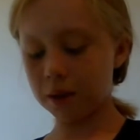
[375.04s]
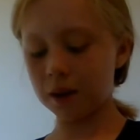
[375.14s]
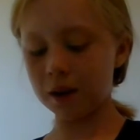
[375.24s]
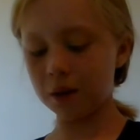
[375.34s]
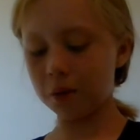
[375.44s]

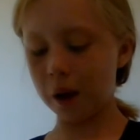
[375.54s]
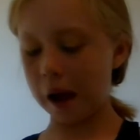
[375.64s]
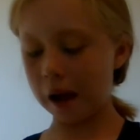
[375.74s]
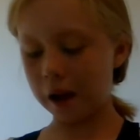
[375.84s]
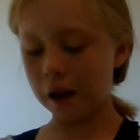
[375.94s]
put
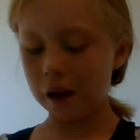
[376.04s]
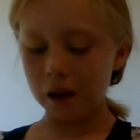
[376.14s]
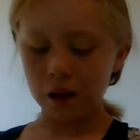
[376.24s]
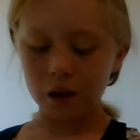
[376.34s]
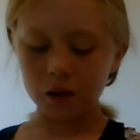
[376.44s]
away.
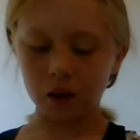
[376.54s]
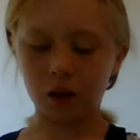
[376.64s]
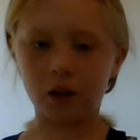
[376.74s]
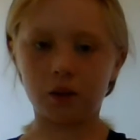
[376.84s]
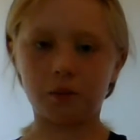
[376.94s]

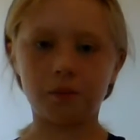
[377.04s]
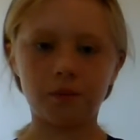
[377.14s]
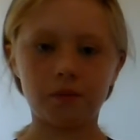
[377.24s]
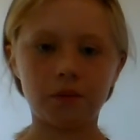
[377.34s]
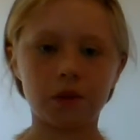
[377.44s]
Um,
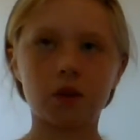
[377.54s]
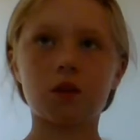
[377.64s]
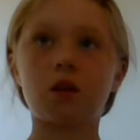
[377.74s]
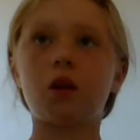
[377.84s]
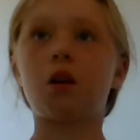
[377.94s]

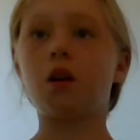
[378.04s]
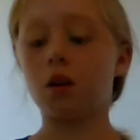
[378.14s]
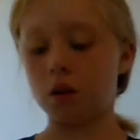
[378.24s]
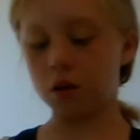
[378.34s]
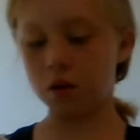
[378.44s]

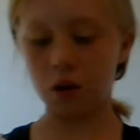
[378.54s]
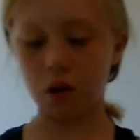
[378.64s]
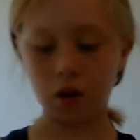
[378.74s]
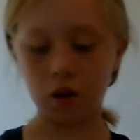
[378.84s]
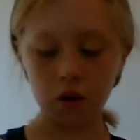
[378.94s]
and
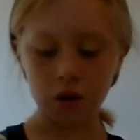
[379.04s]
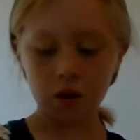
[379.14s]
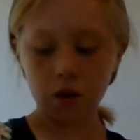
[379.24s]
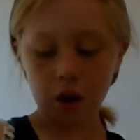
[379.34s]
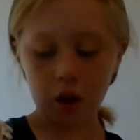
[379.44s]
then
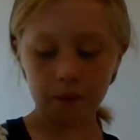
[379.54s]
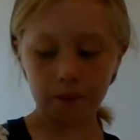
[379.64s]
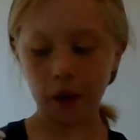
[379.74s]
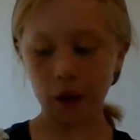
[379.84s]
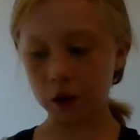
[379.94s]

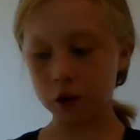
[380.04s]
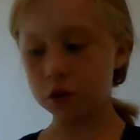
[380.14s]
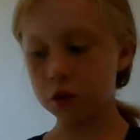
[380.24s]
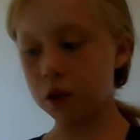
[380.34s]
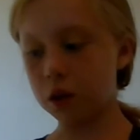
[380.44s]
I'm
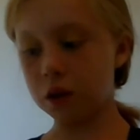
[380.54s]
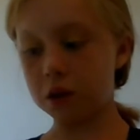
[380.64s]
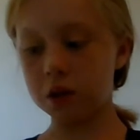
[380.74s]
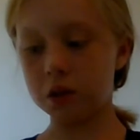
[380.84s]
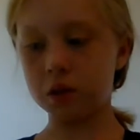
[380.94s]
actually
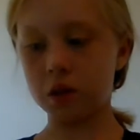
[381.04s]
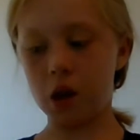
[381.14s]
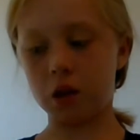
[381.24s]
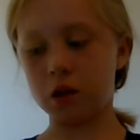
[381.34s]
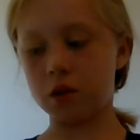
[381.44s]
this is
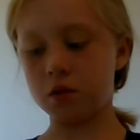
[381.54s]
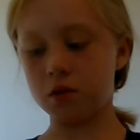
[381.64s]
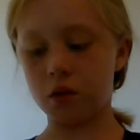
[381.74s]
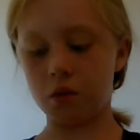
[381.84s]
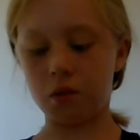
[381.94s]
like
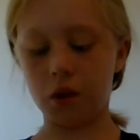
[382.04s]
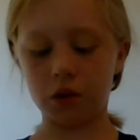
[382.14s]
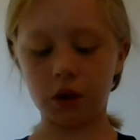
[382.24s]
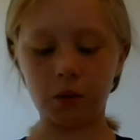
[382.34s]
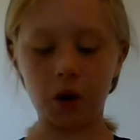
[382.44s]
the
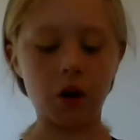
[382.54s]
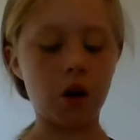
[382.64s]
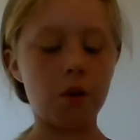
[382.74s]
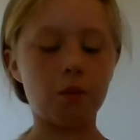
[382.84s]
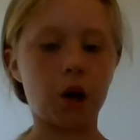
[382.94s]
weird thing about it,
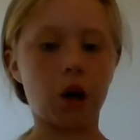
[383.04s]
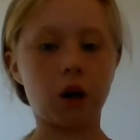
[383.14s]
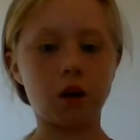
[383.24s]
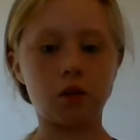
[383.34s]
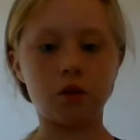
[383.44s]
but
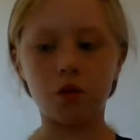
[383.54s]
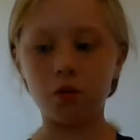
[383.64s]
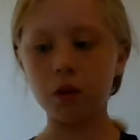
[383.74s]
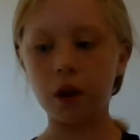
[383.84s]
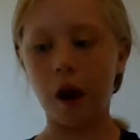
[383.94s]
I
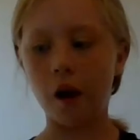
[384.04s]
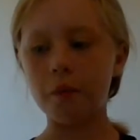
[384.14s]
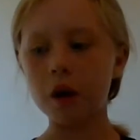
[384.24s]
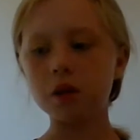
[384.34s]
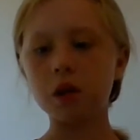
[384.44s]
don't really
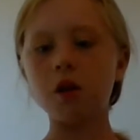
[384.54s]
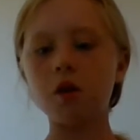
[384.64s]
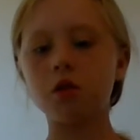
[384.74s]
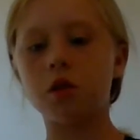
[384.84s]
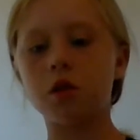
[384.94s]
have mascara,